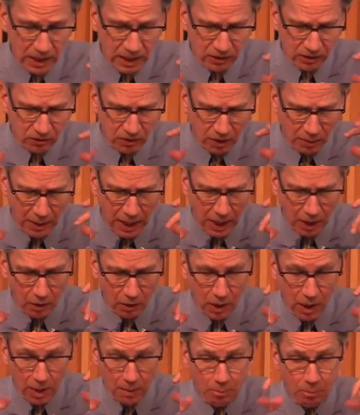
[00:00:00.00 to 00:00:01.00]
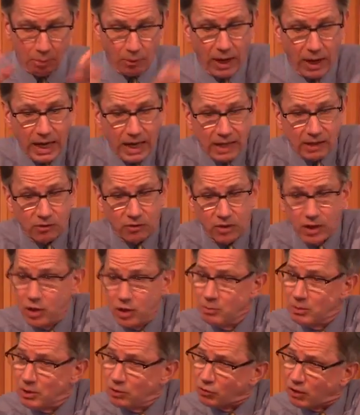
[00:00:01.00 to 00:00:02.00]
somehow brands the
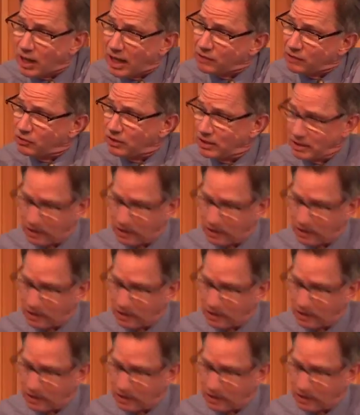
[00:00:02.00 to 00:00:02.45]
human tragedy,